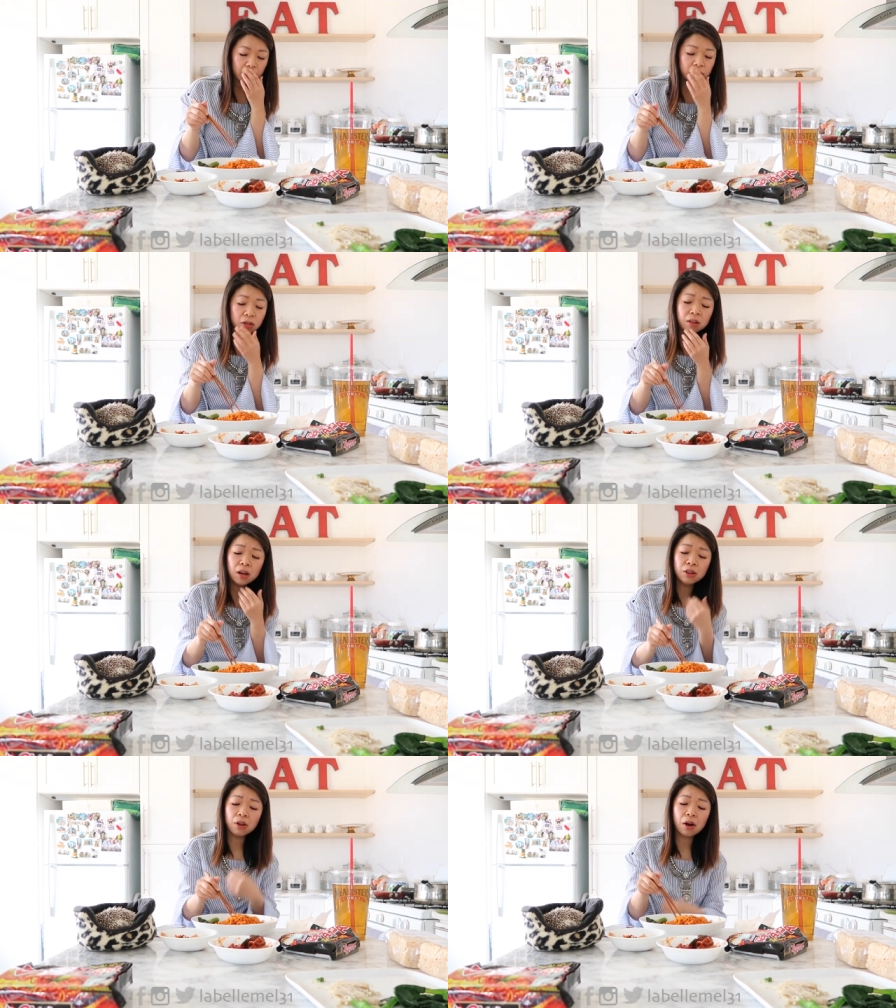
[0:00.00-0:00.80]
so
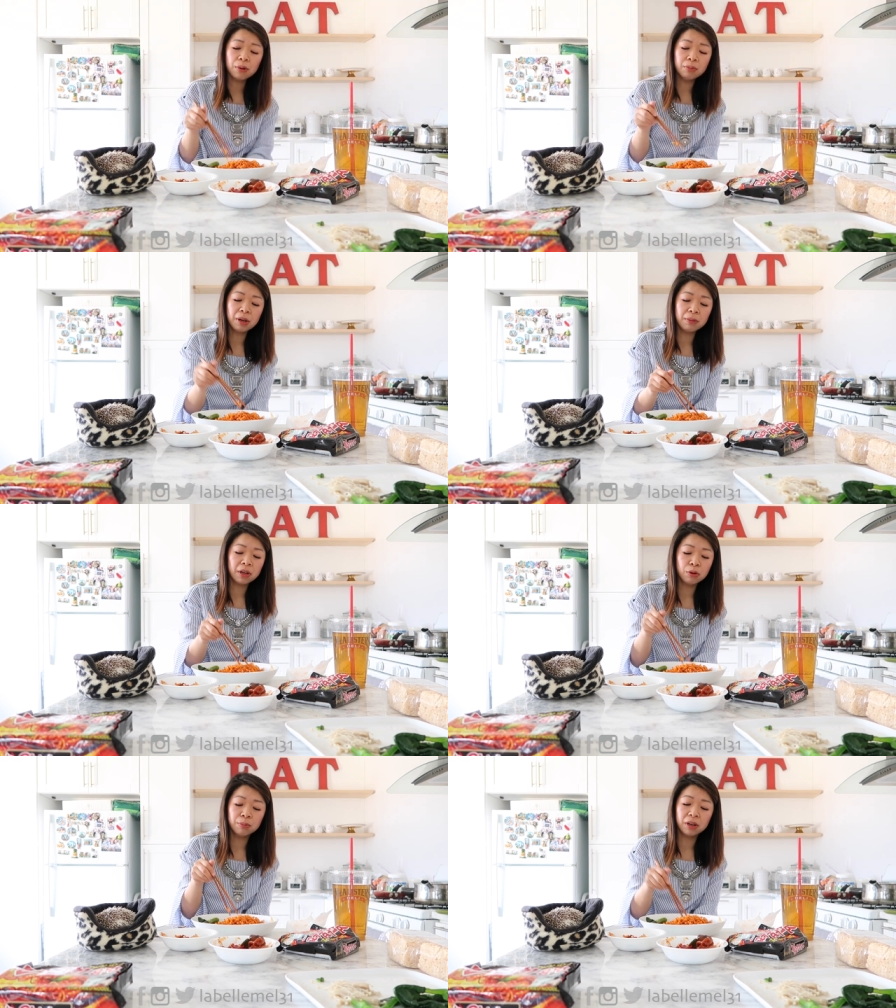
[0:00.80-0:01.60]
I thought
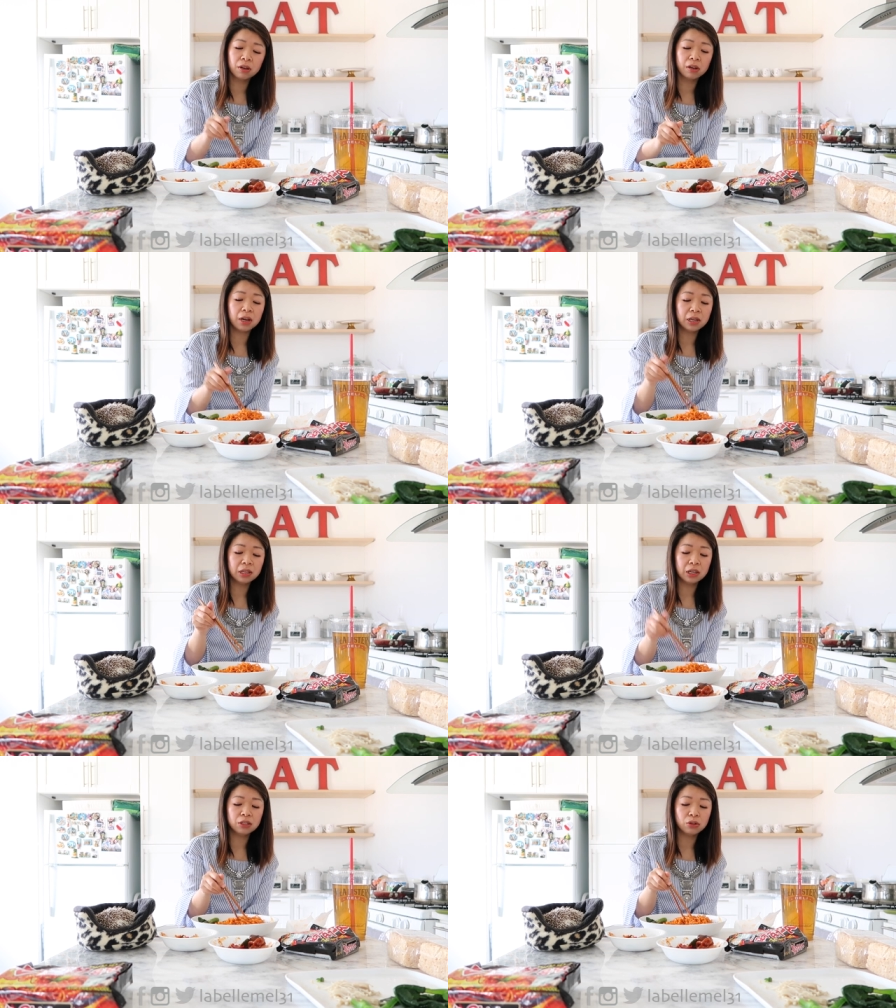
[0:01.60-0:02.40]
maybe it would be a good
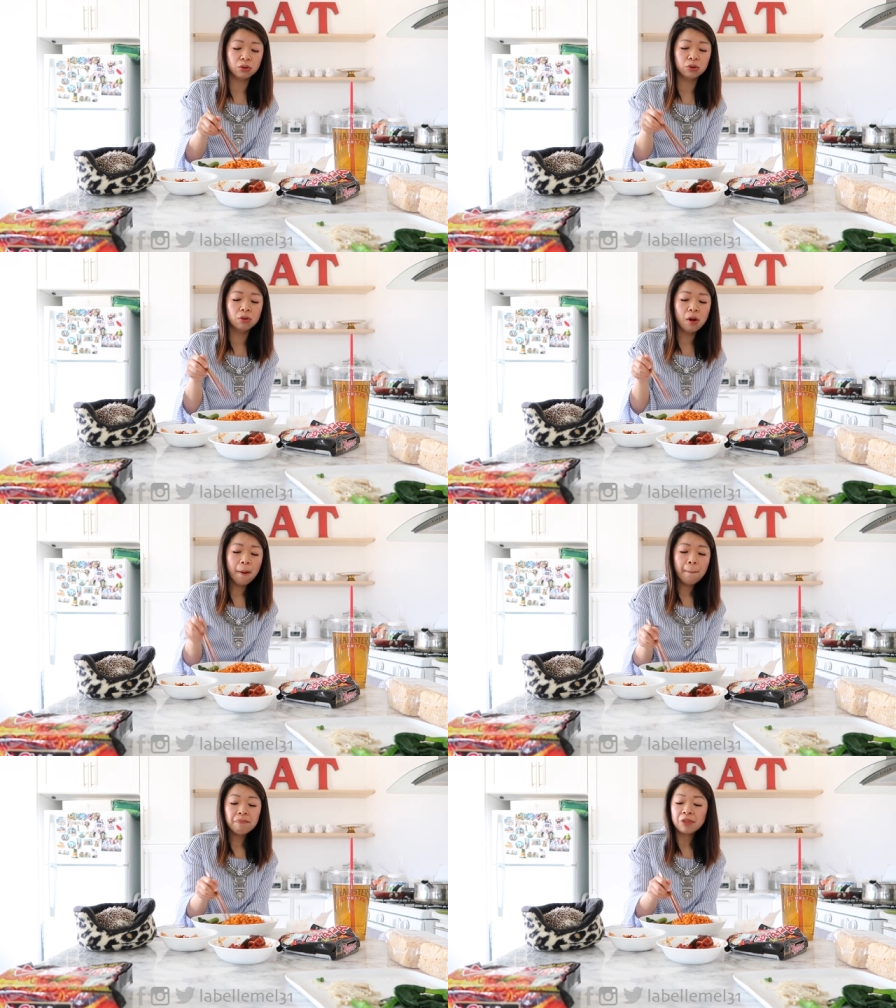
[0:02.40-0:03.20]
idea to
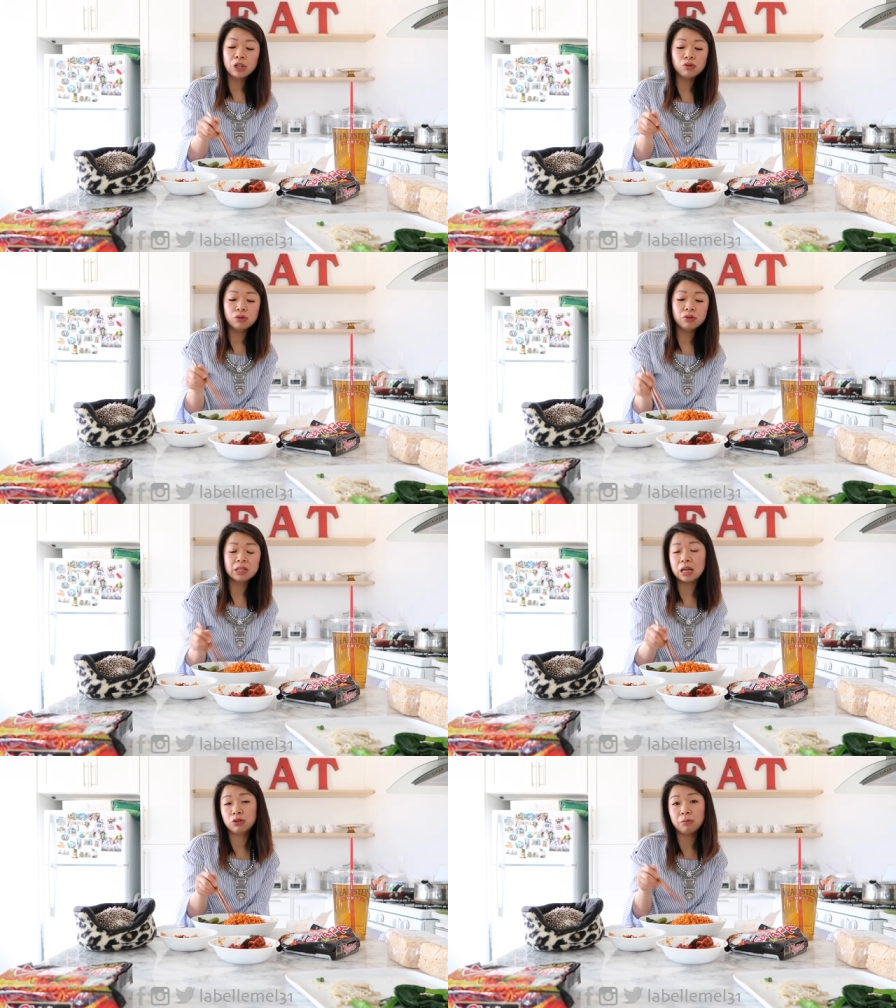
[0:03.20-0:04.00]
introduce
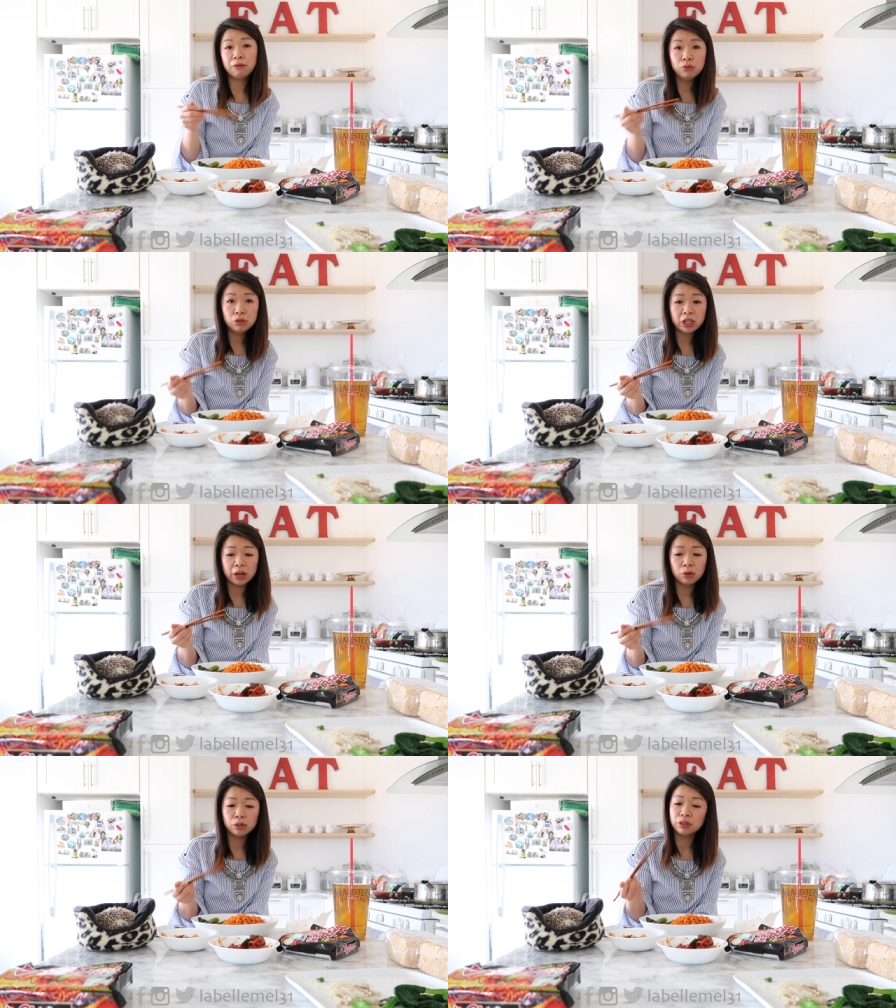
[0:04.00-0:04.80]
that to my food
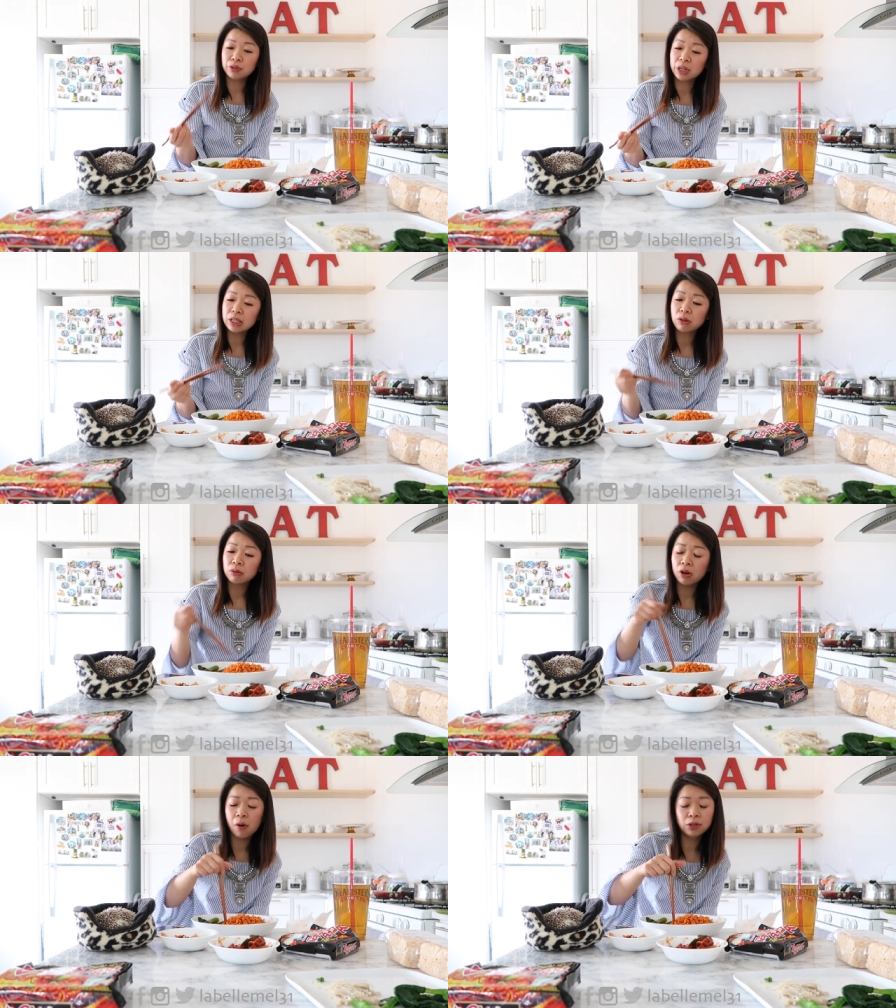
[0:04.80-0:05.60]
channel, which if you guys
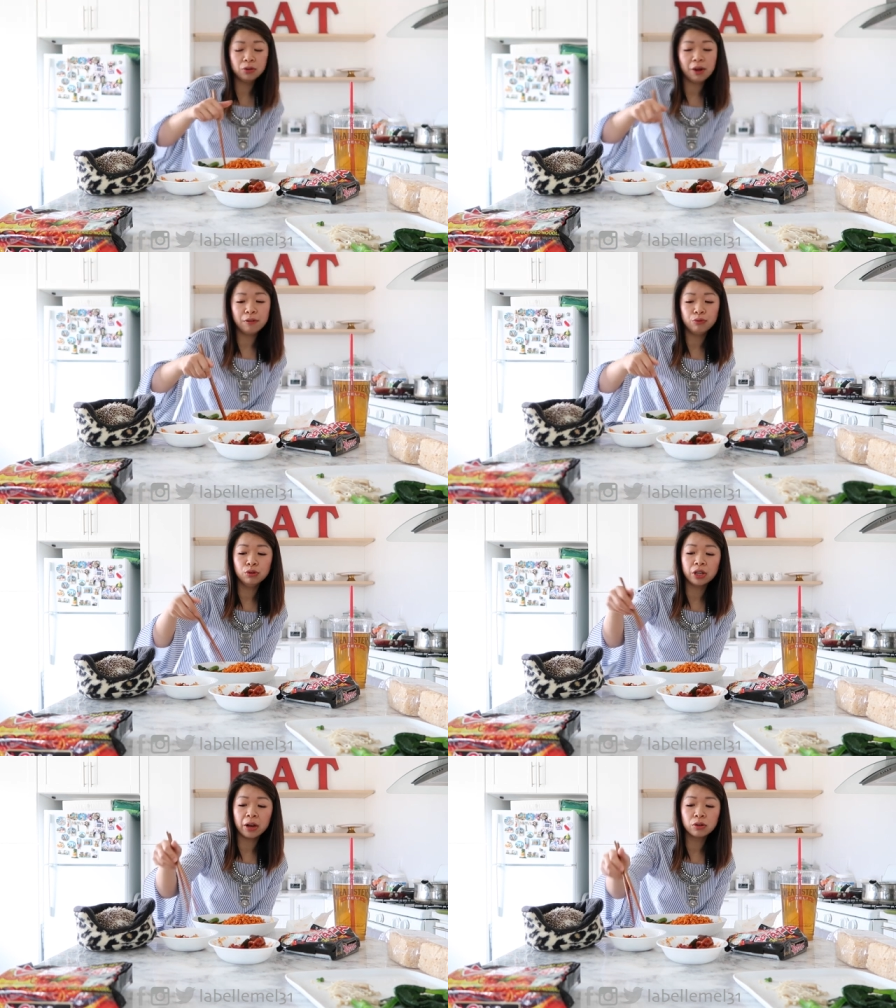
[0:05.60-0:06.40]
don't know, I do have a
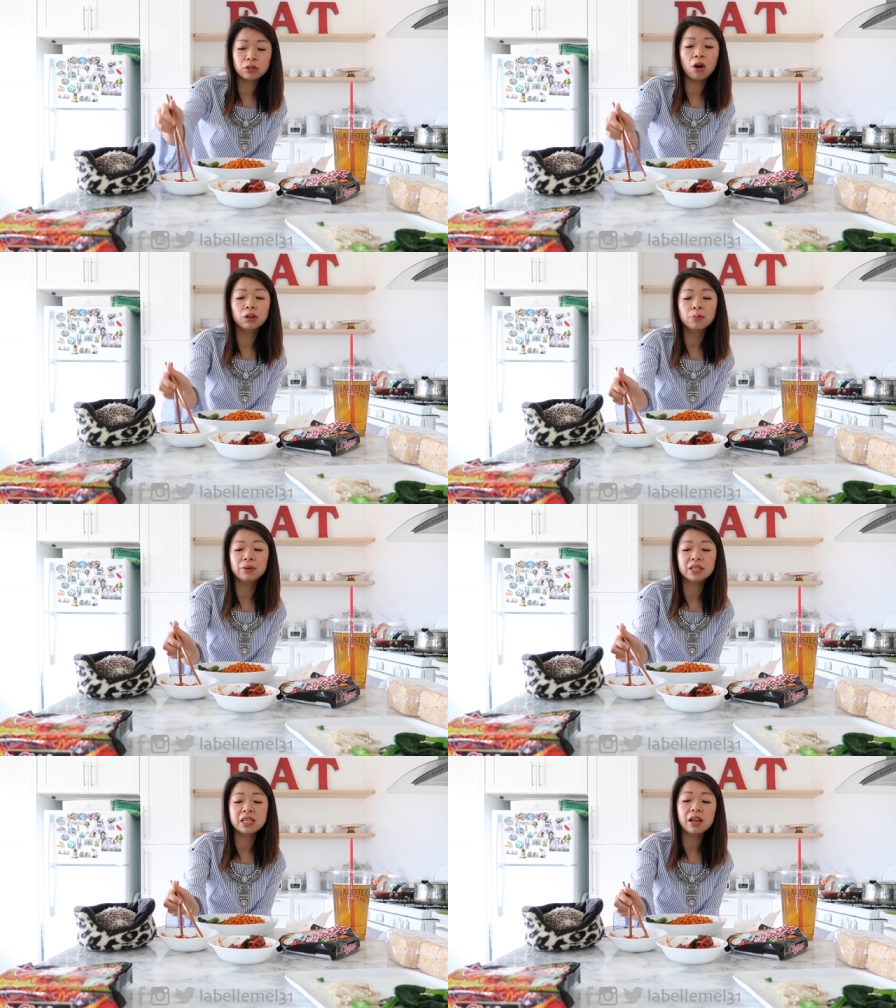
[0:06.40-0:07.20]
food channel. It's called Le
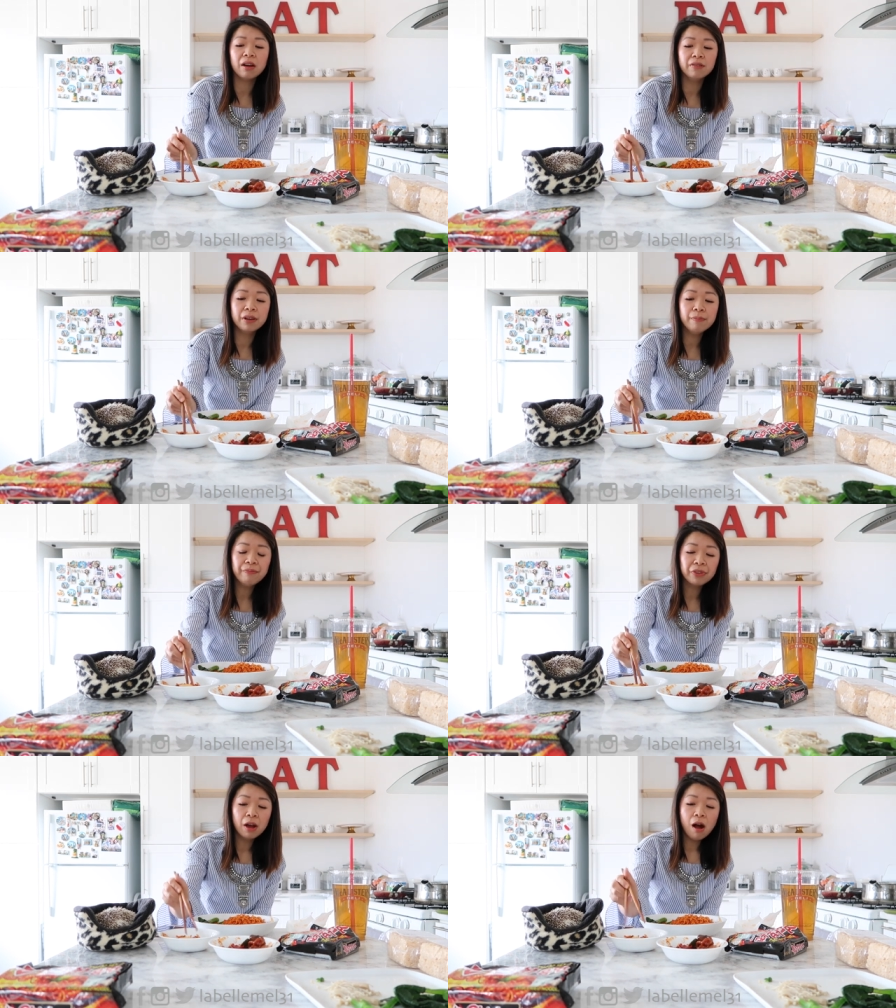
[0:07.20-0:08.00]
Petit Oven.